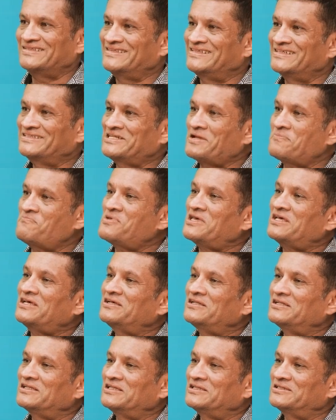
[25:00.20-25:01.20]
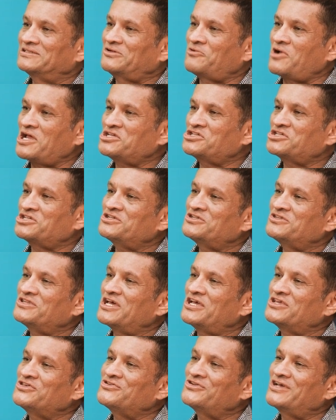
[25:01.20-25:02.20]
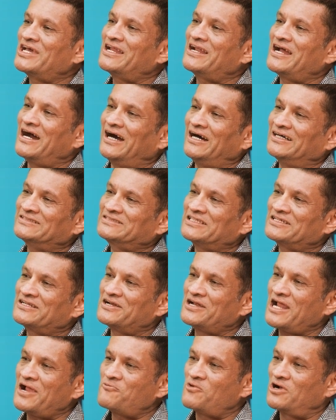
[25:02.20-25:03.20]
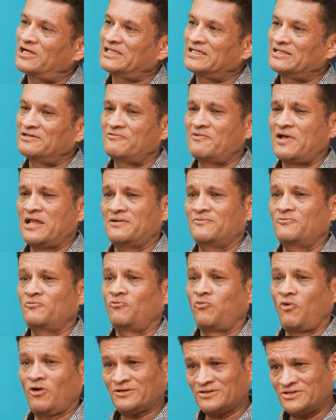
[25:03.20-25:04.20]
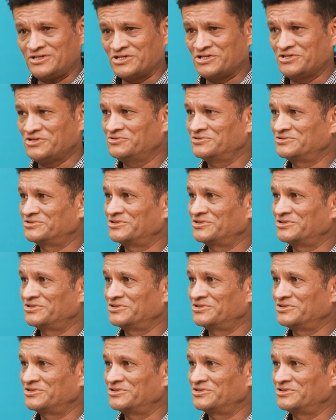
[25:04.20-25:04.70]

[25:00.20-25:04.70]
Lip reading: the typical question that you get asked at a networking event, what do you